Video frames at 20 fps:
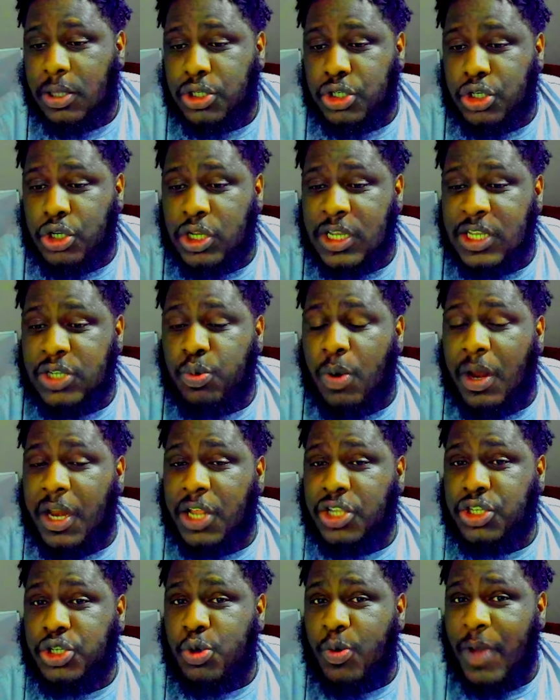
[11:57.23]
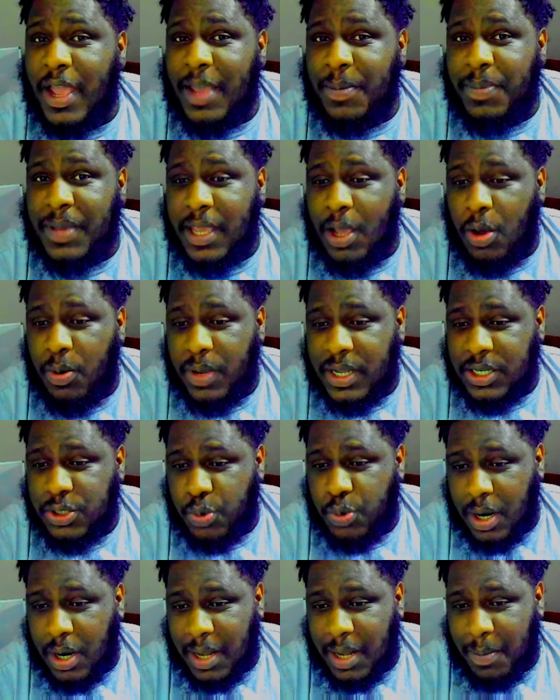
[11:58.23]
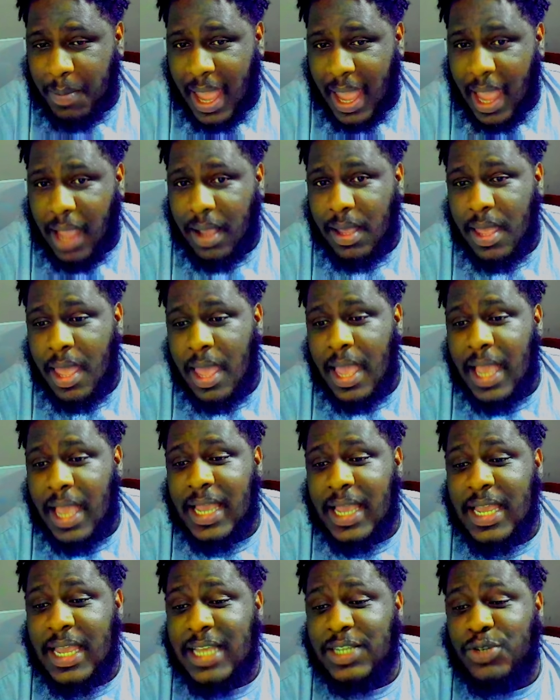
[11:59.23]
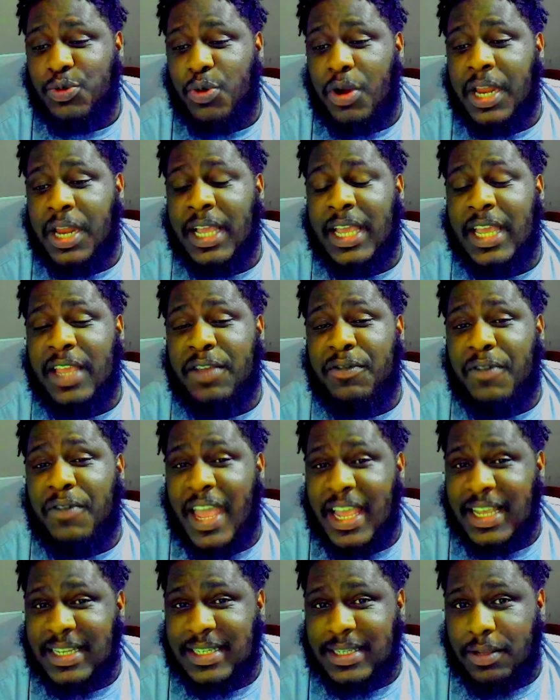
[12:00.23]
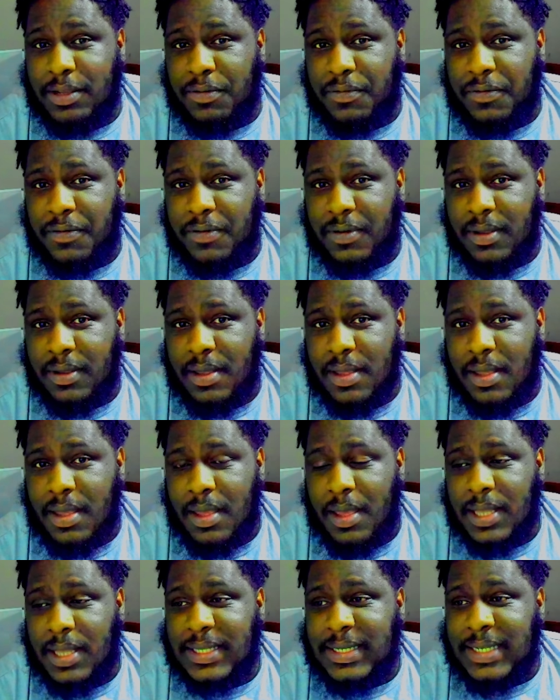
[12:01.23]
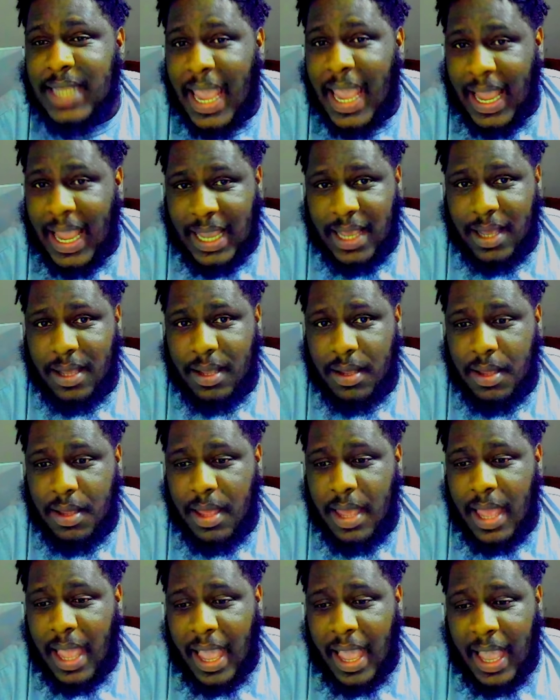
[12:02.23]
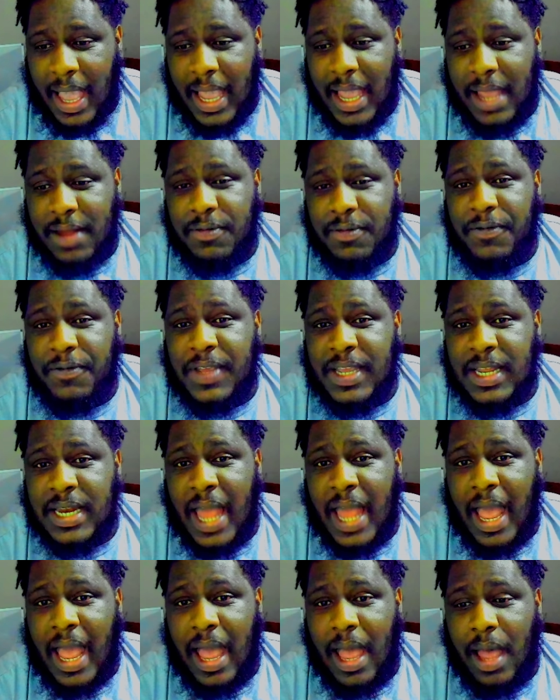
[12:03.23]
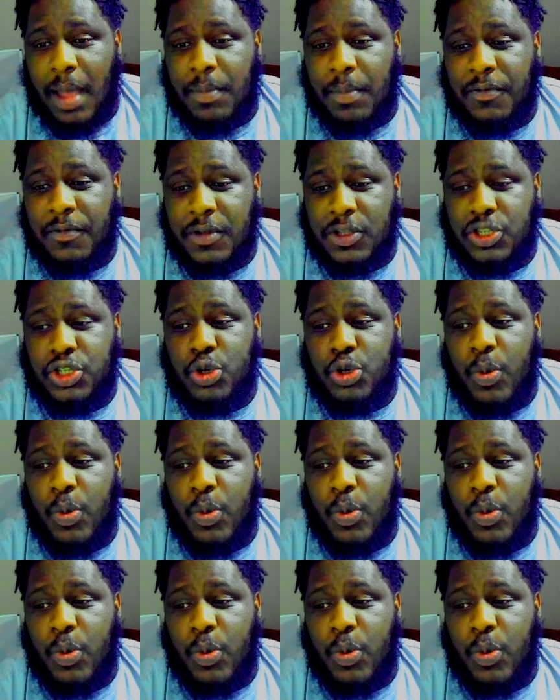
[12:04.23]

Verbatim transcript: He's running 2 AP on his running back. He is running Evasive, Tank, and Phenom for 2